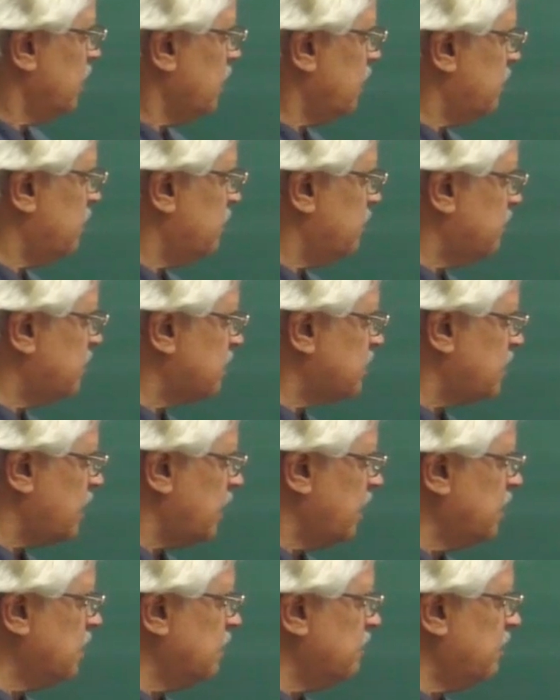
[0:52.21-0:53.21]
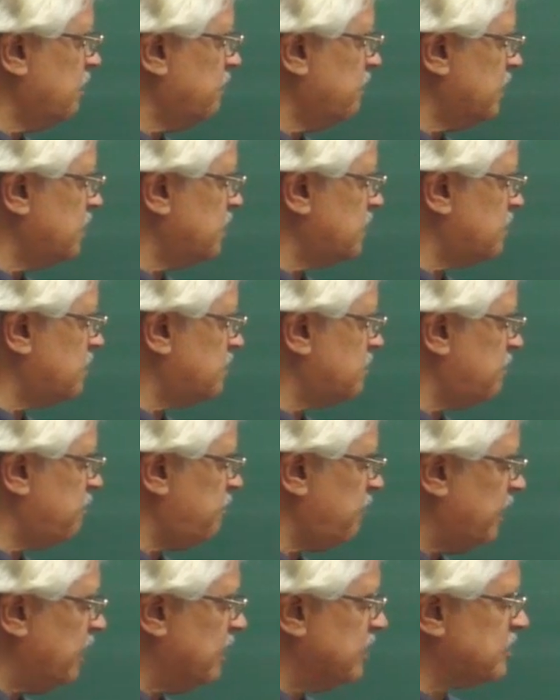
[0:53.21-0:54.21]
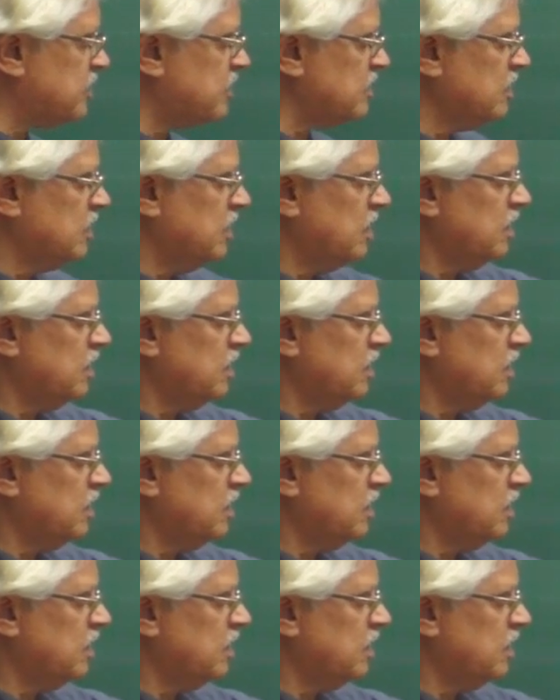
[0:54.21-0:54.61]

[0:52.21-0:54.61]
If the first line of defense fails,